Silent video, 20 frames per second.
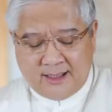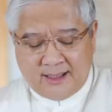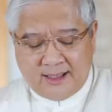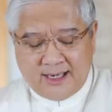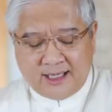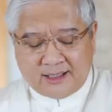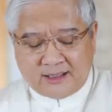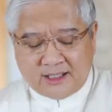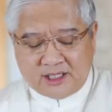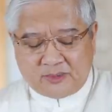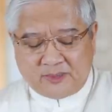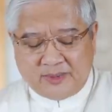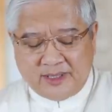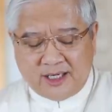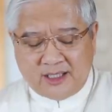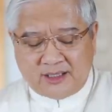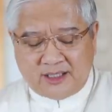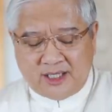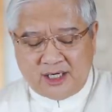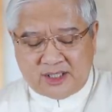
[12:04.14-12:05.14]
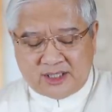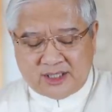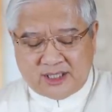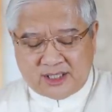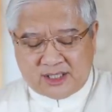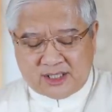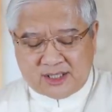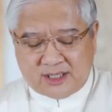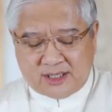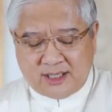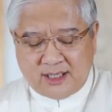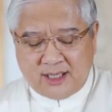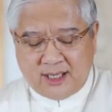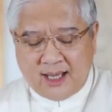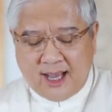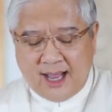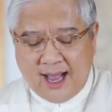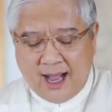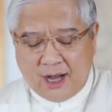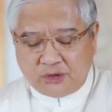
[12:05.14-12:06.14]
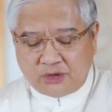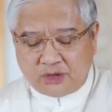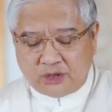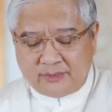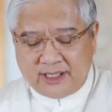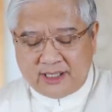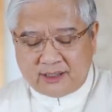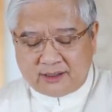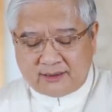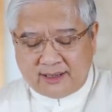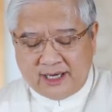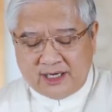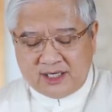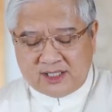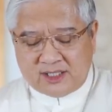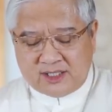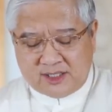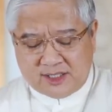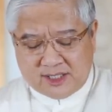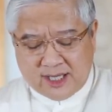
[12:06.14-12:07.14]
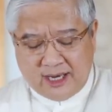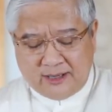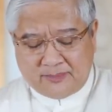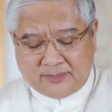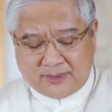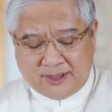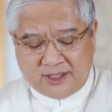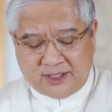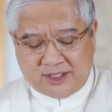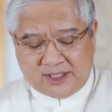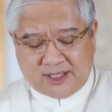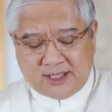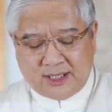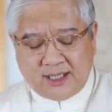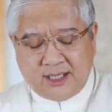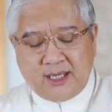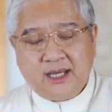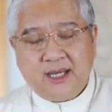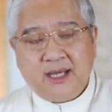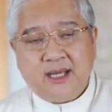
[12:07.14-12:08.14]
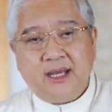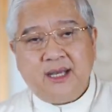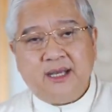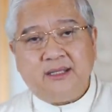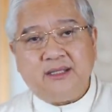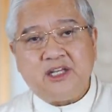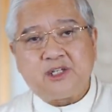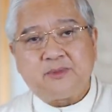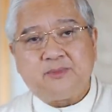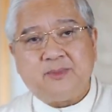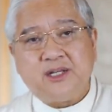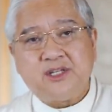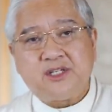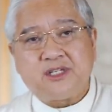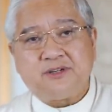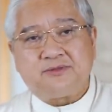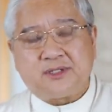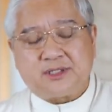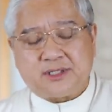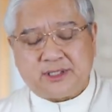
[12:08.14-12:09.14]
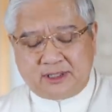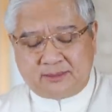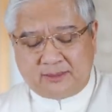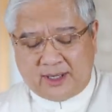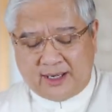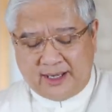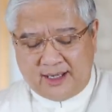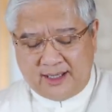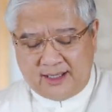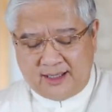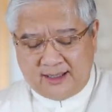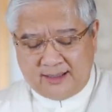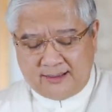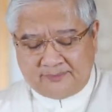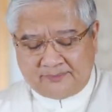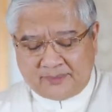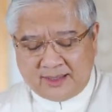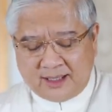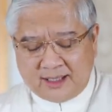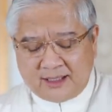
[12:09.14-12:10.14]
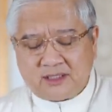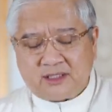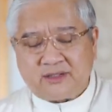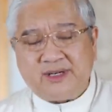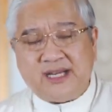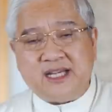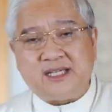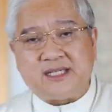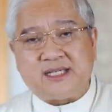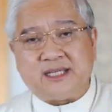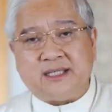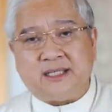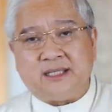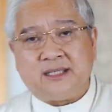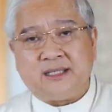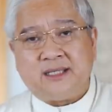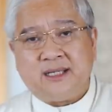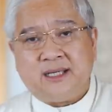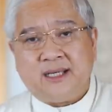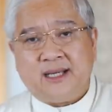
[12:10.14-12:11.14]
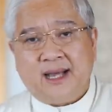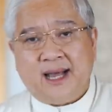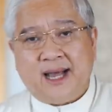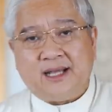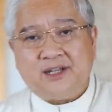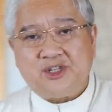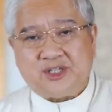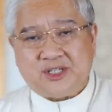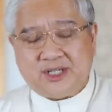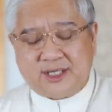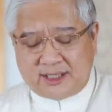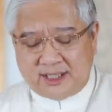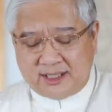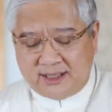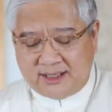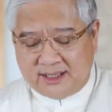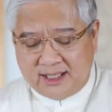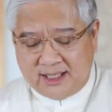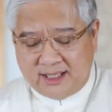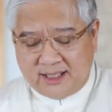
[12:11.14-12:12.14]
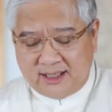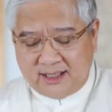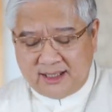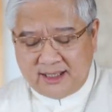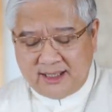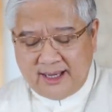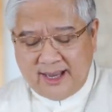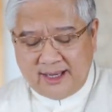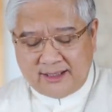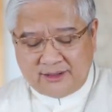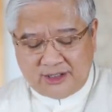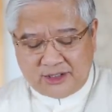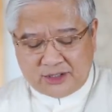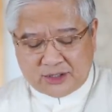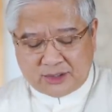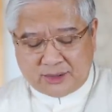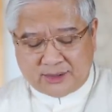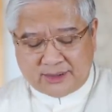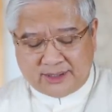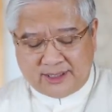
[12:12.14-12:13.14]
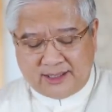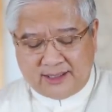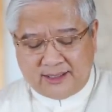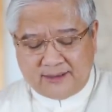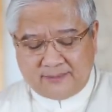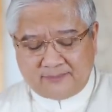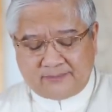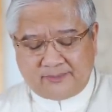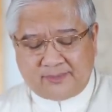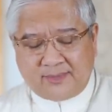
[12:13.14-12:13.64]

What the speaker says: Let the Spirit teach us how to be Christ's disciples in these months of turmoil, treason, uncertainty, and discord.